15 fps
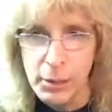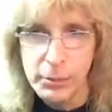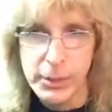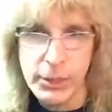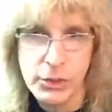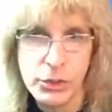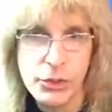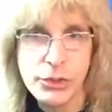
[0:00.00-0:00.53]

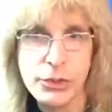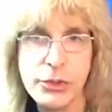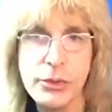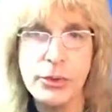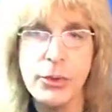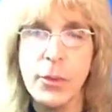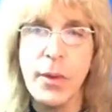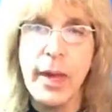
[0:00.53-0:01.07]
Because
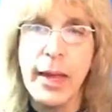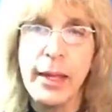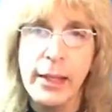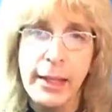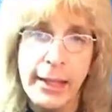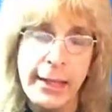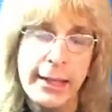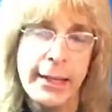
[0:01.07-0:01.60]
all the
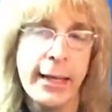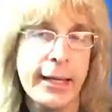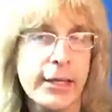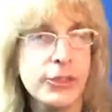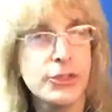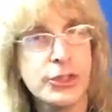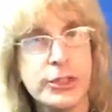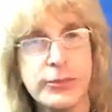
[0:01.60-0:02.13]
while, I
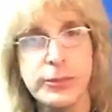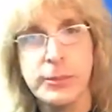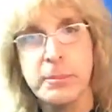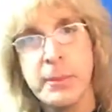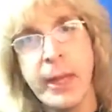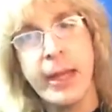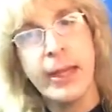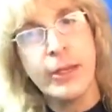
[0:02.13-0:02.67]
can see for
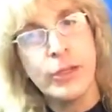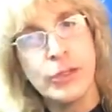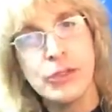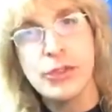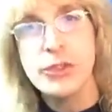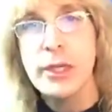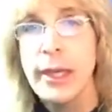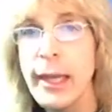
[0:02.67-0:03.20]

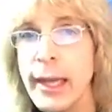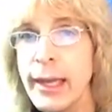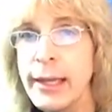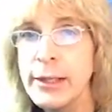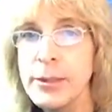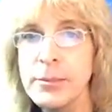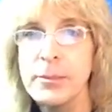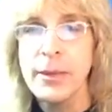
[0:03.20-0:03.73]
miles
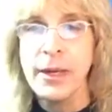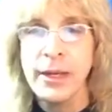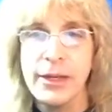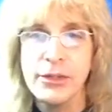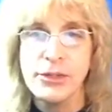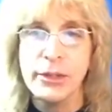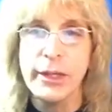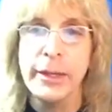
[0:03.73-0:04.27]
and miles.